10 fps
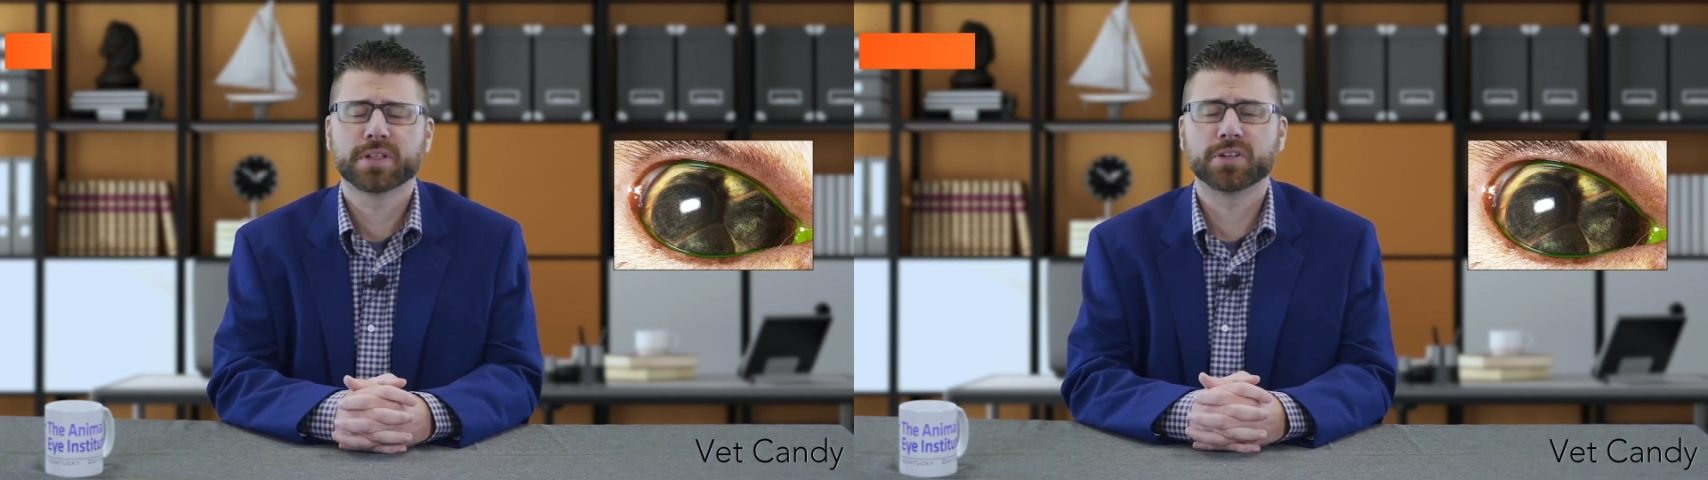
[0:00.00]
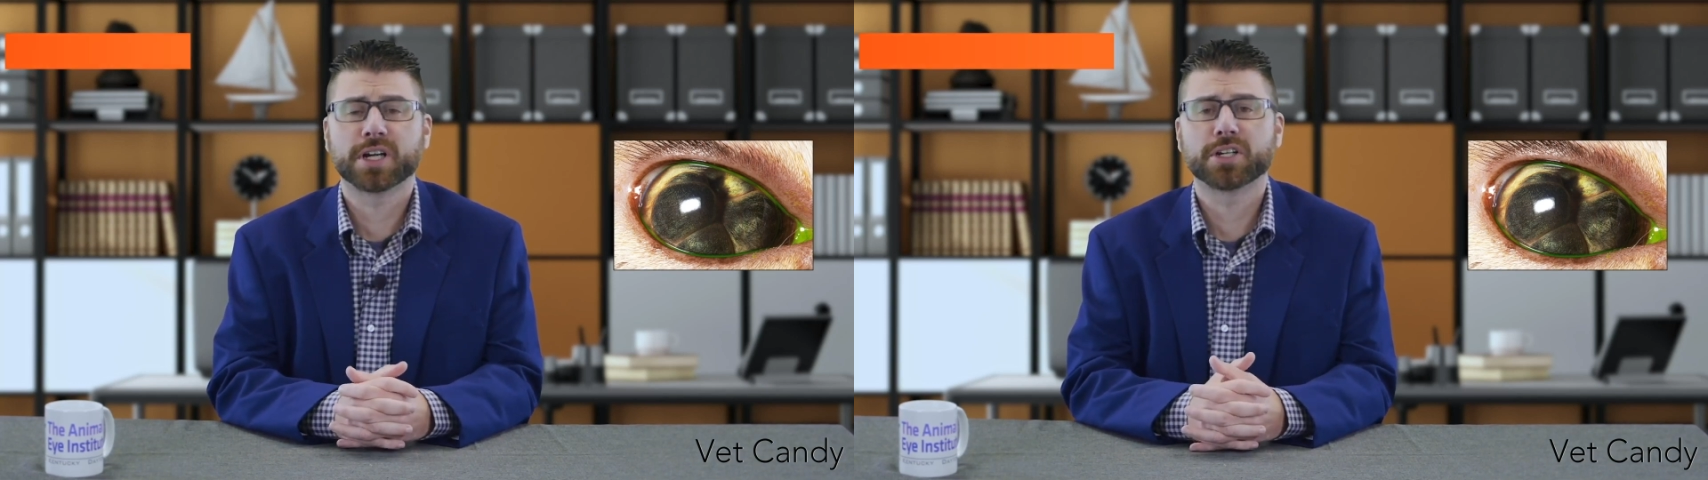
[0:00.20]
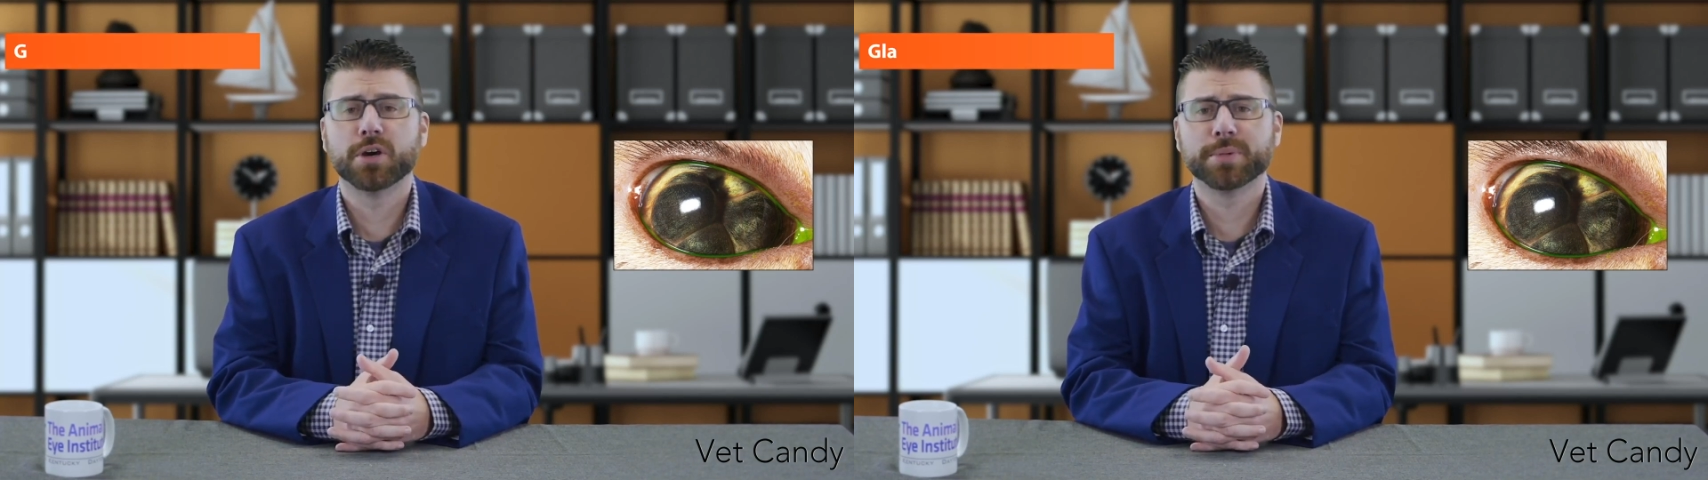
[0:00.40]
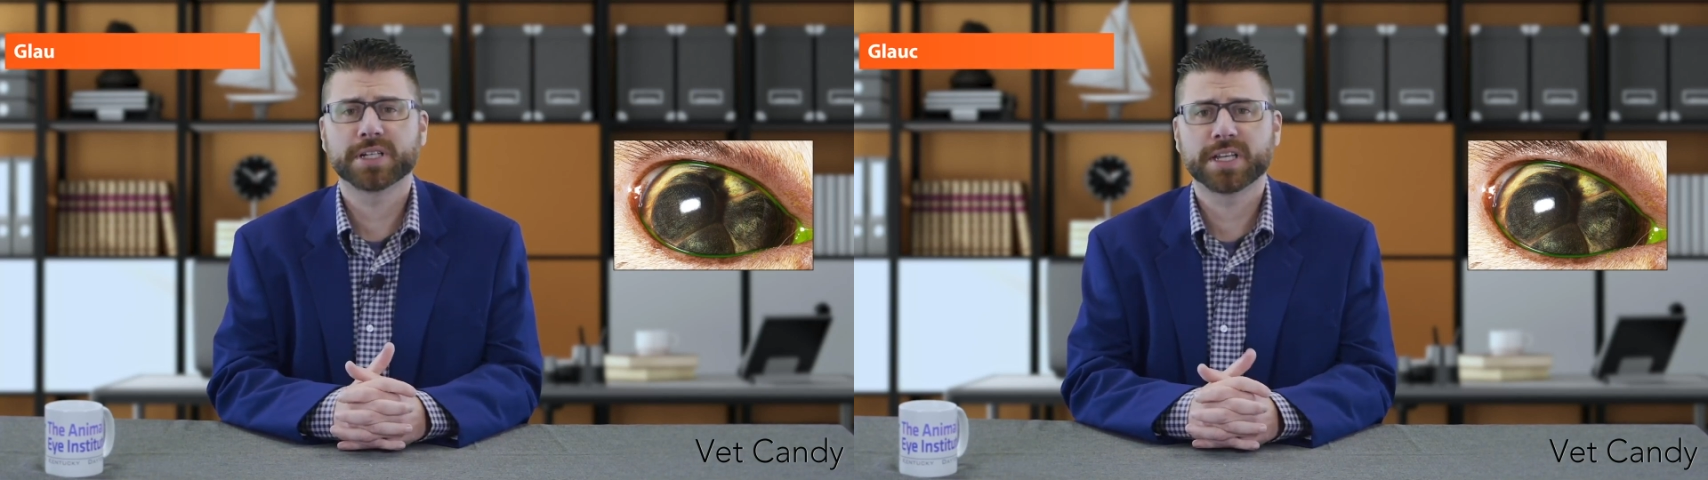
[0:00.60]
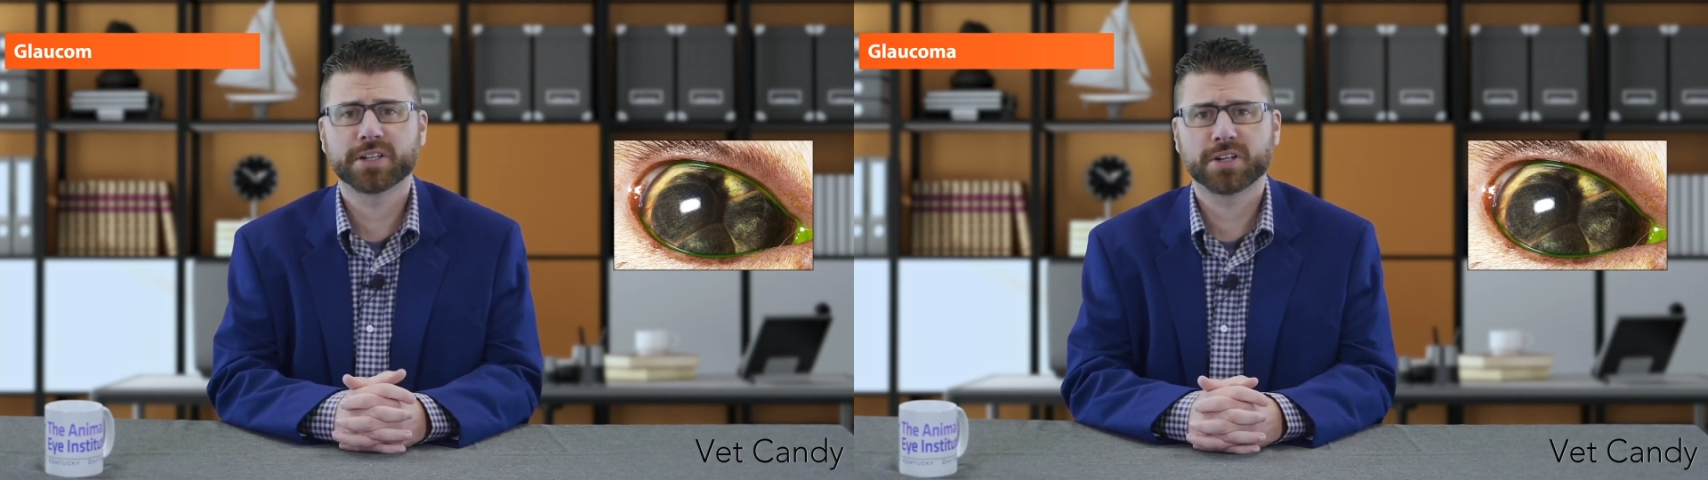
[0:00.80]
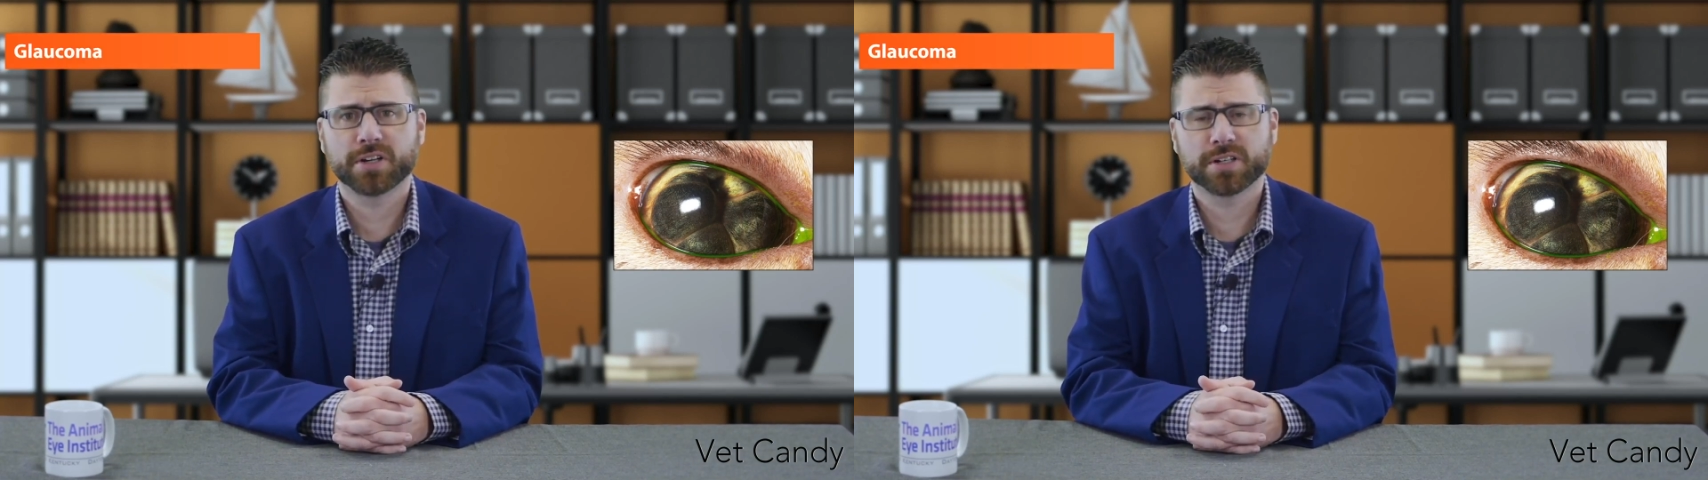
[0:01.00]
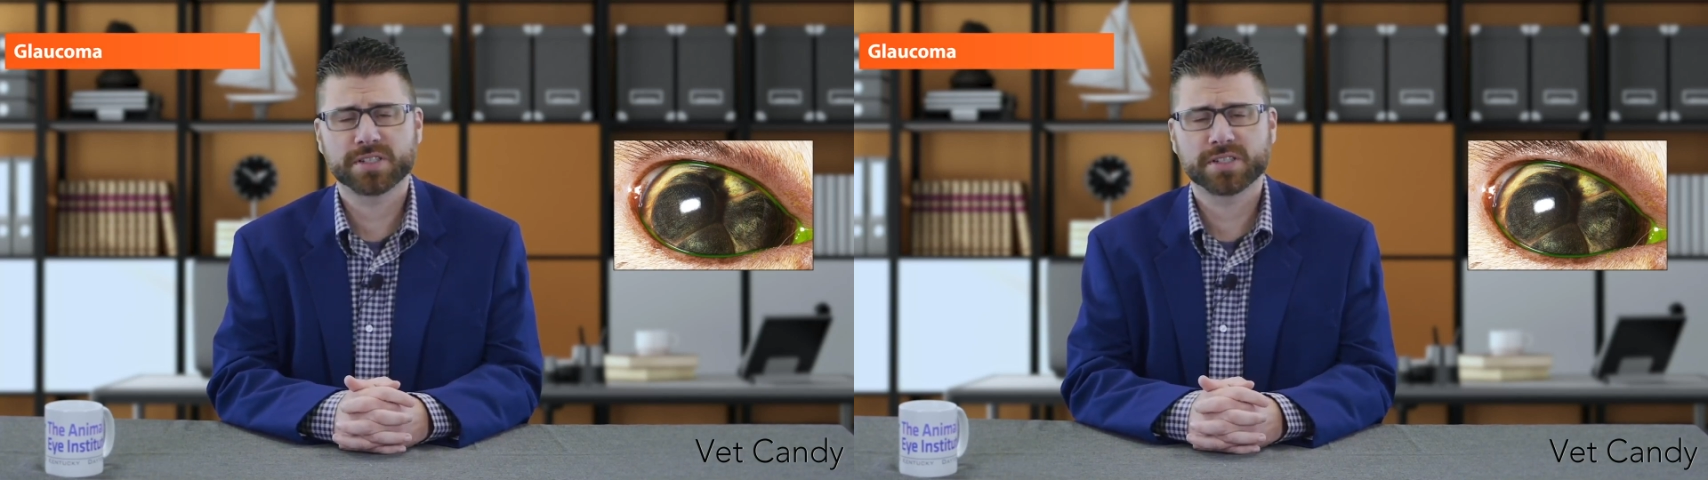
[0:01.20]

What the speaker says: Glaucoma can occur